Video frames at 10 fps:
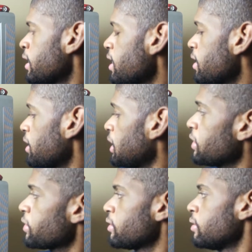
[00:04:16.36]
And
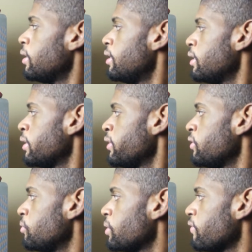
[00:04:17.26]
here
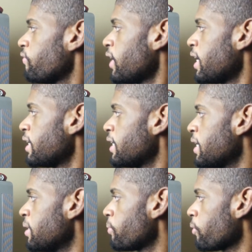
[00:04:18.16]
you can find
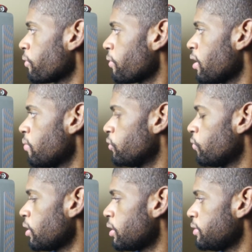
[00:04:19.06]
any program you
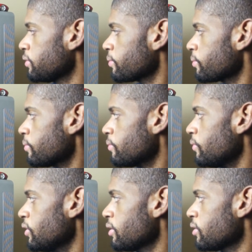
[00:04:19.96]
want.
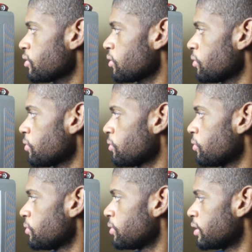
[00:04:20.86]

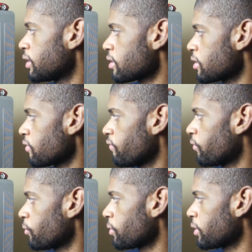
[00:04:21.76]
So let's look
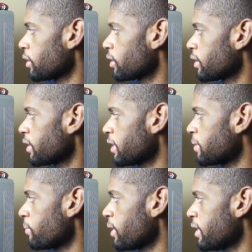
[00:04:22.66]
for
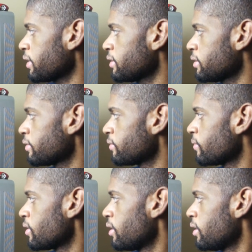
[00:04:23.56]
Empire.
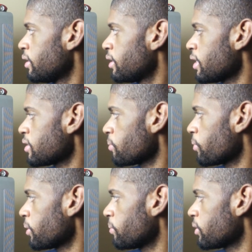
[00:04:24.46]
That's a
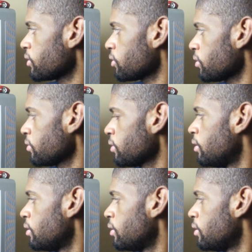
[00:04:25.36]
pretty big show.